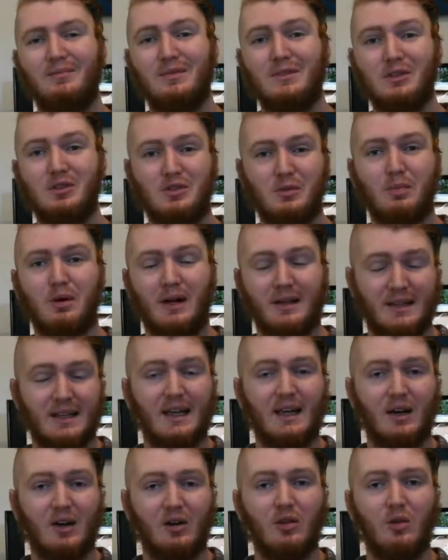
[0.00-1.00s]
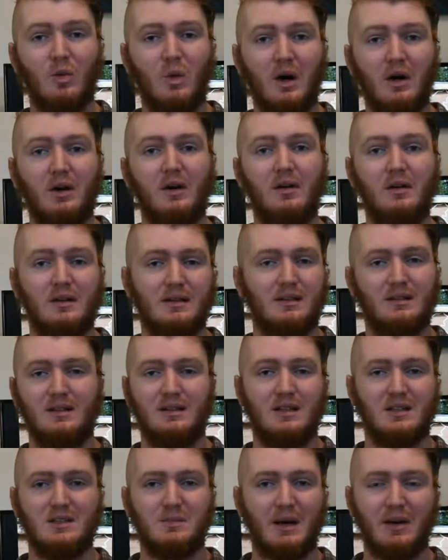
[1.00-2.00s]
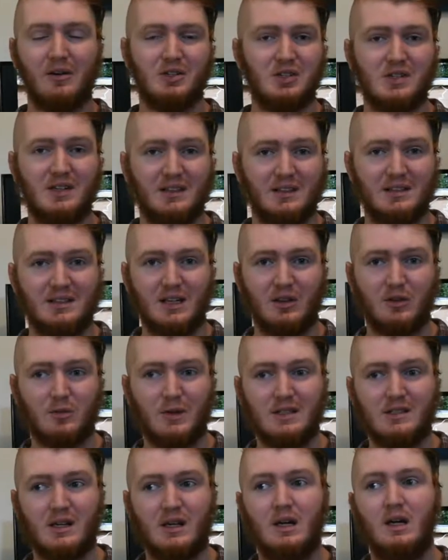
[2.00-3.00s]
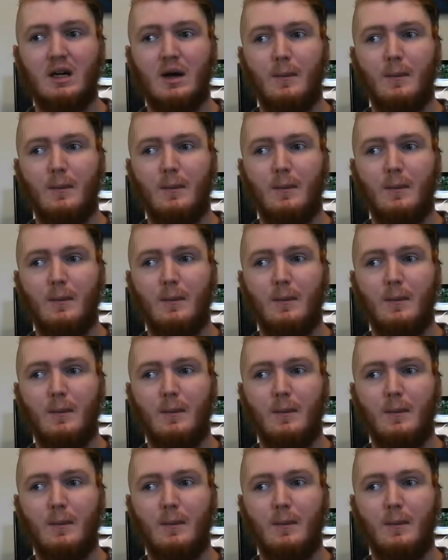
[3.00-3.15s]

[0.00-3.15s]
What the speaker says: you should probably get out of the water. It's better just not to take the risk.